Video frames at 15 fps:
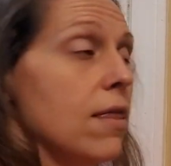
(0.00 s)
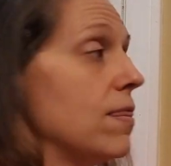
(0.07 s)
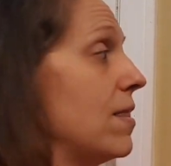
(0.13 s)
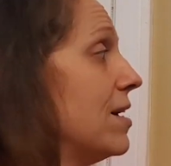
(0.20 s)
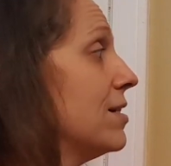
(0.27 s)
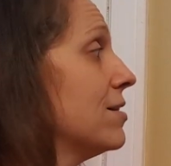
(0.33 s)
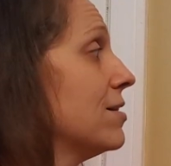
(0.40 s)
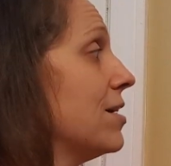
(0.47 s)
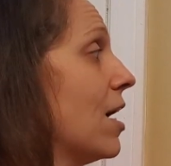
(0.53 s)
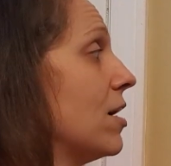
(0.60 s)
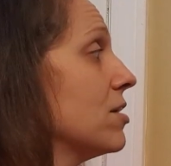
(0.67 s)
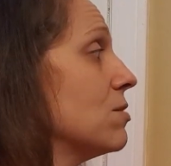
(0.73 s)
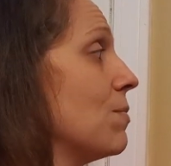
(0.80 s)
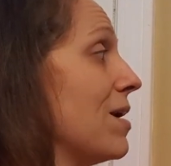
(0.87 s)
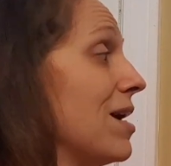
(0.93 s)
This
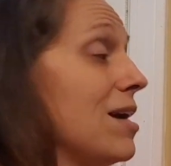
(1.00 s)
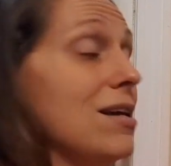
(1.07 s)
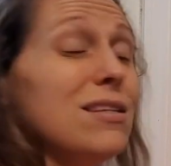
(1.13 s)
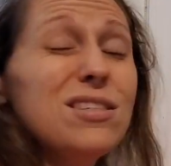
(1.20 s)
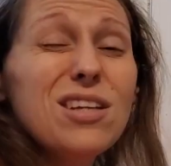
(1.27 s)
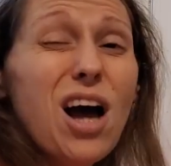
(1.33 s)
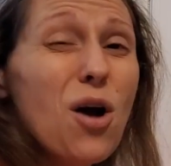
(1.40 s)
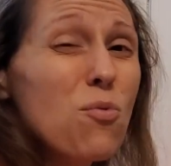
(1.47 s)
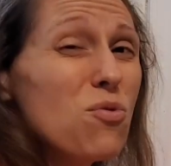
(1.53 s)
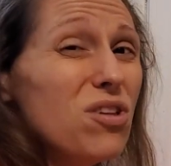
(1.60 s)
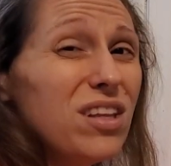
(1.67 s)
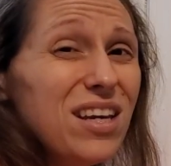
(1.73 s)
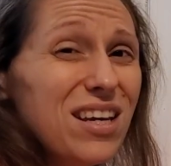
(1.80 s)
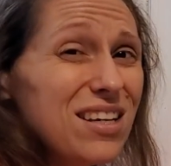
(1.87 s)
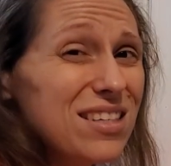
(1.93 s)
tells me he's not
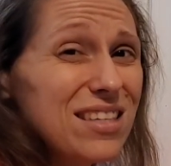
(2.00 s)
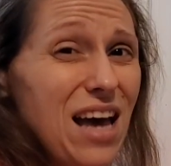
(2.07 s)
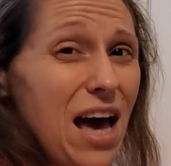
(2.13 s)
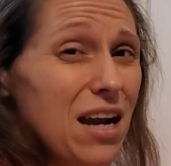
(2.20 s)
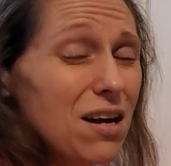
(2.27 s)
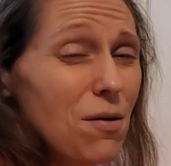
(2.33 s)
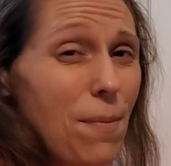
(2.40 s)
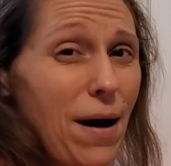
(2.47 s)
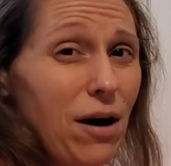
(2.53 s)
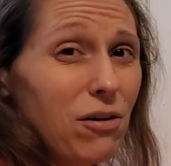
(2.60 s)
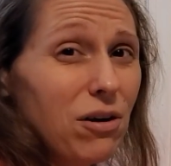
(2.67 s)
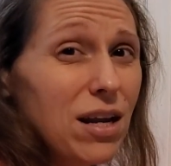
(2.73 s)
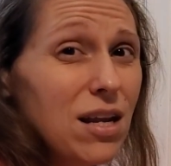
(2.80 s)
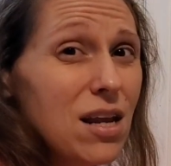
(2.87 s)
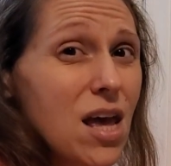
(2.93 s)
really excited about
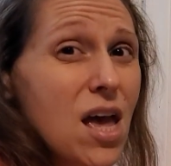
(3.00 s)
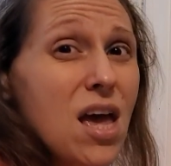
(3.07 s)
it.